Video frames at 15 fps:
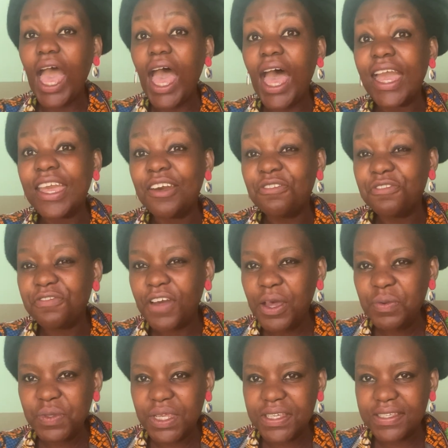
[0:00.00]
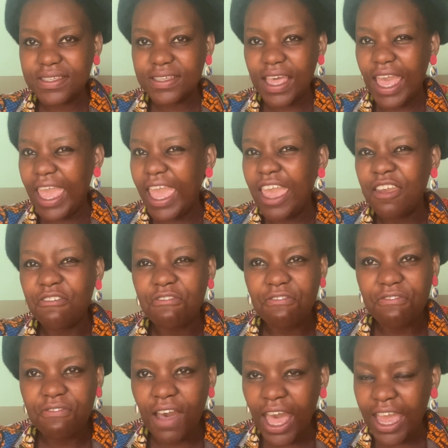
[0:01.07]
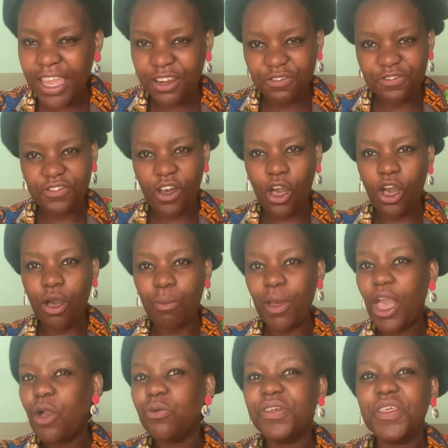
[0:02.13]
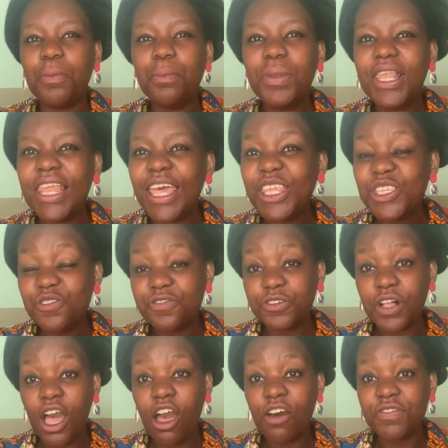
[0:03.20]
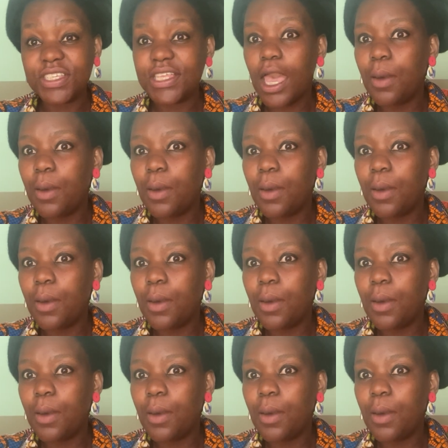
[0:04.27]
I have found us a fine farm with a plentiful harvest,